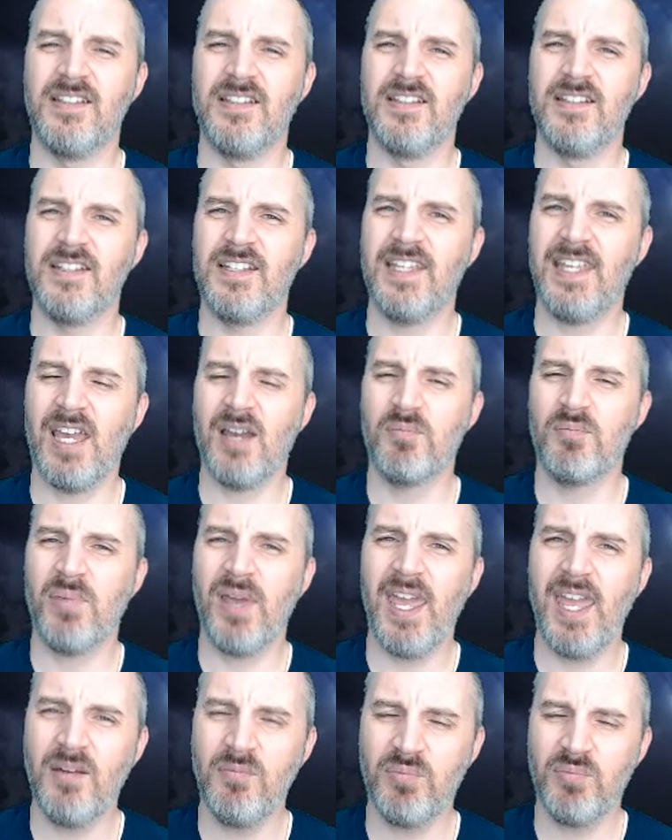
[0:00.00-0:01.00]

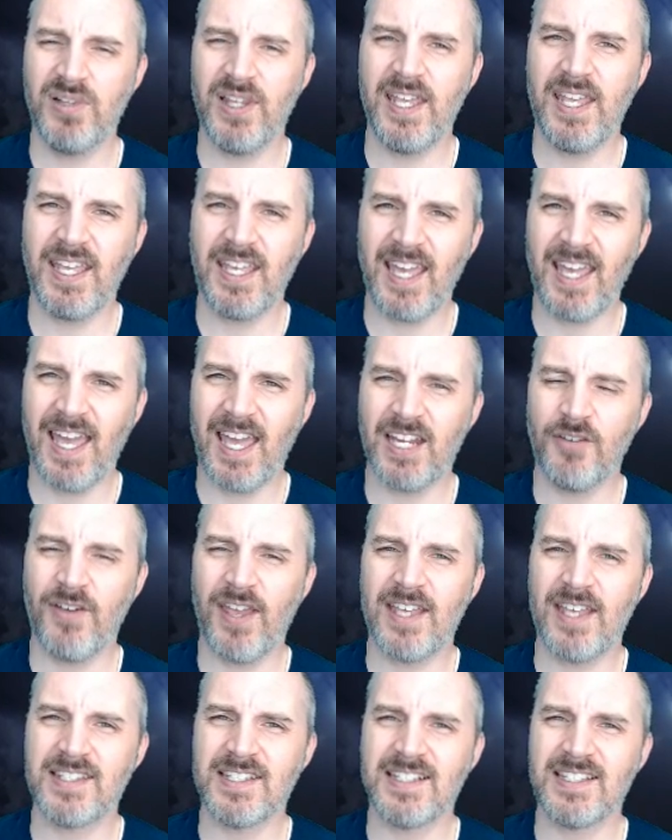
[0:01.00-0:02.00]
campaign play kind of
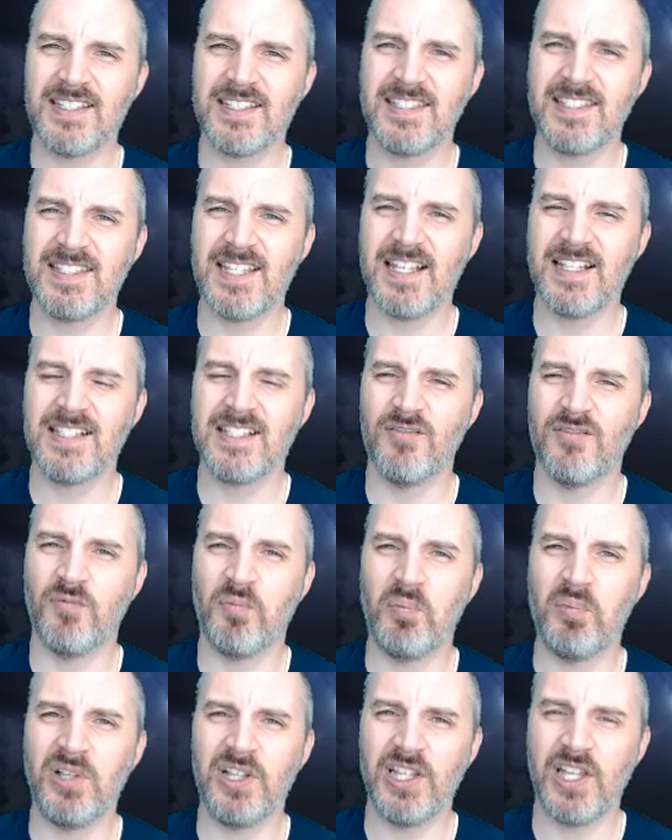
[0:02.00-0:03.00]
has a sense
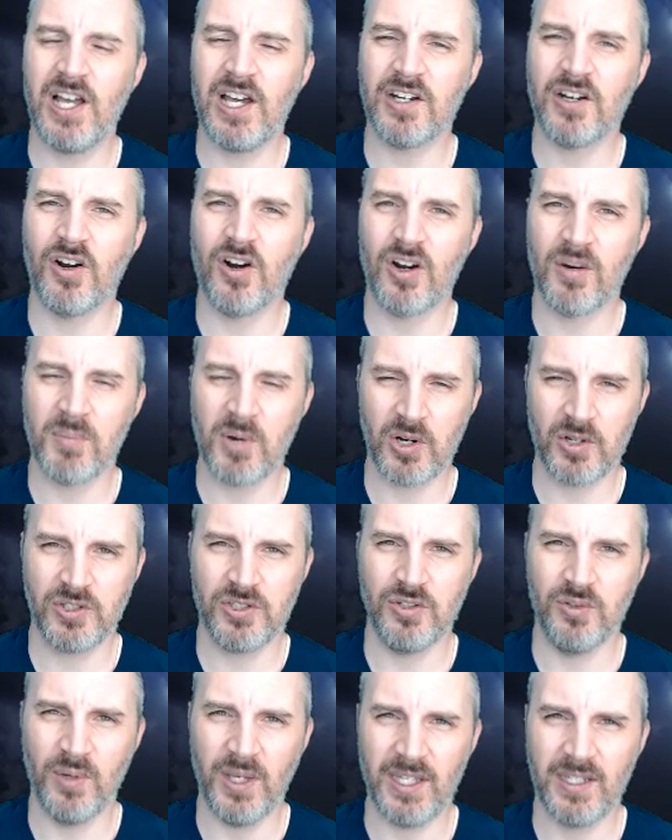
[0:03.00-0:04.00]
of plot armor
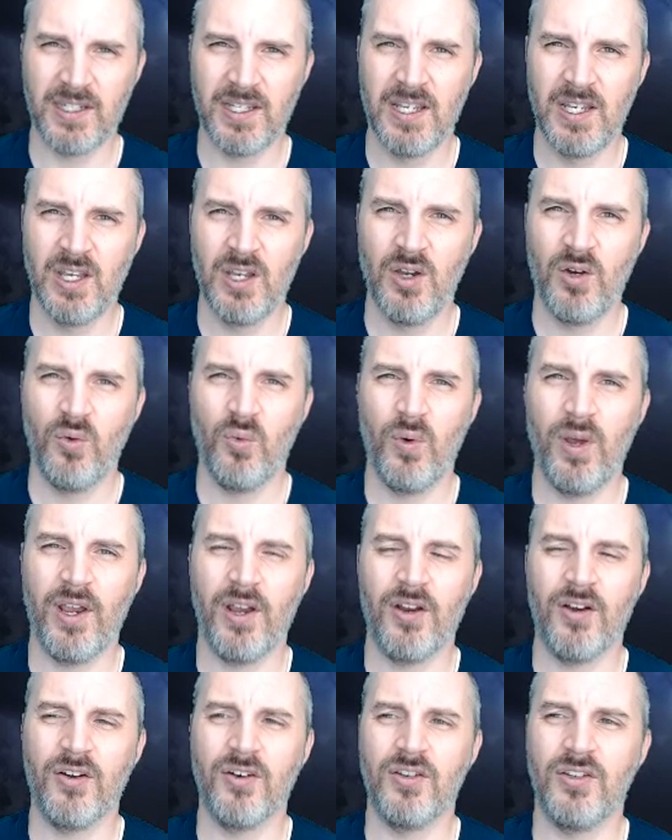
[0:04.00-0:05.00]
to it,
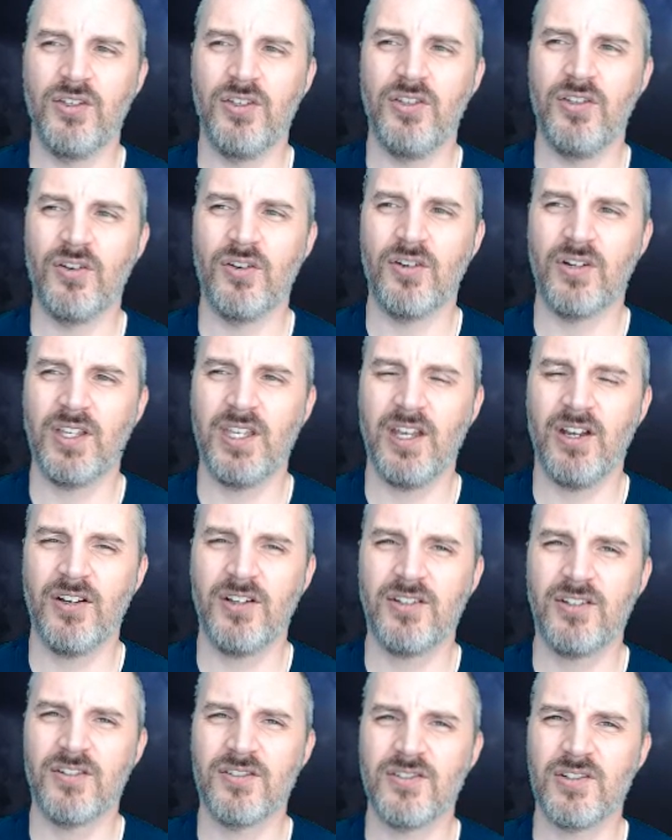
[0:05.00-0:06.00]
where your
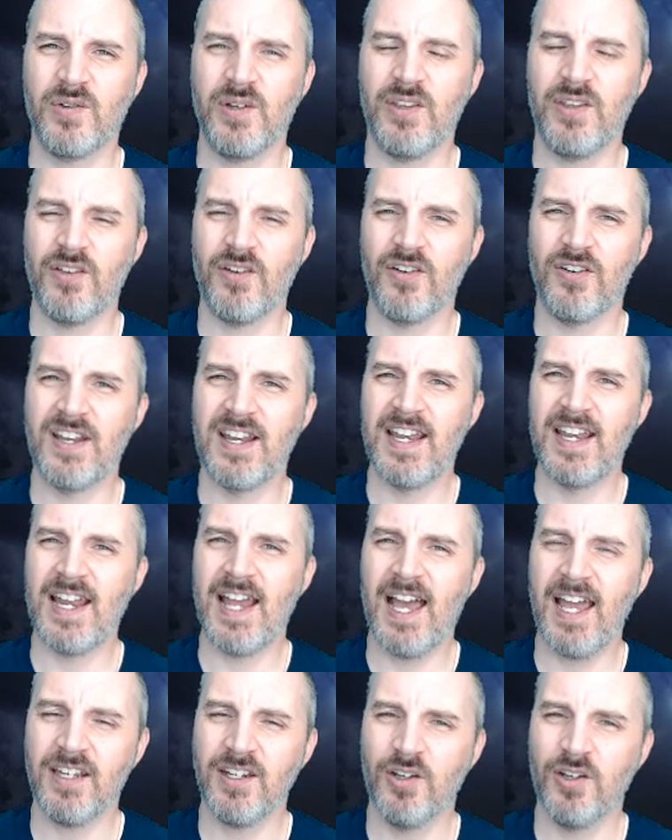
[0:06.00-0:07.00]
characters are either
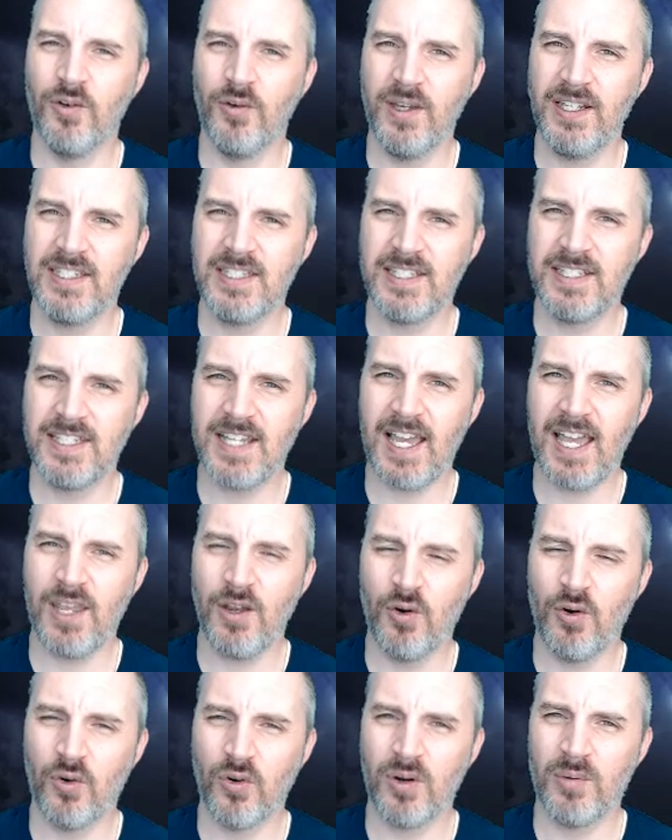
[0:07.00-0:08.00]
not going to die
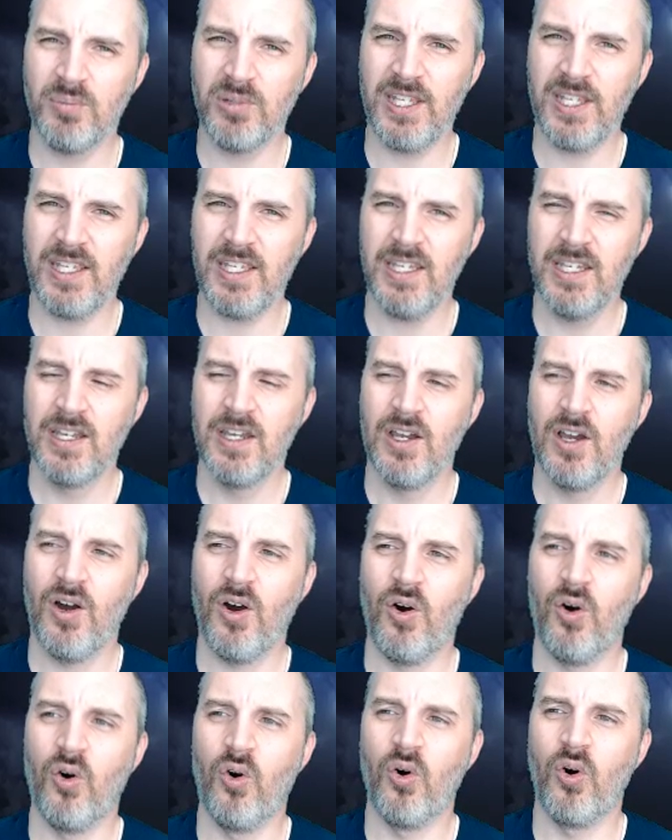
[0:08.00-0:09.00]
horribly
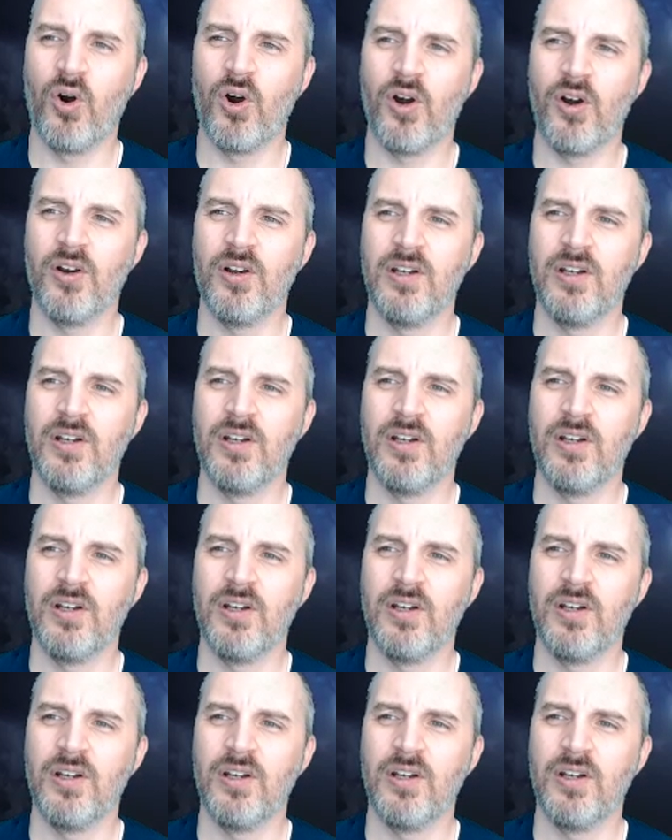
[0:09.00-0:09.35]
or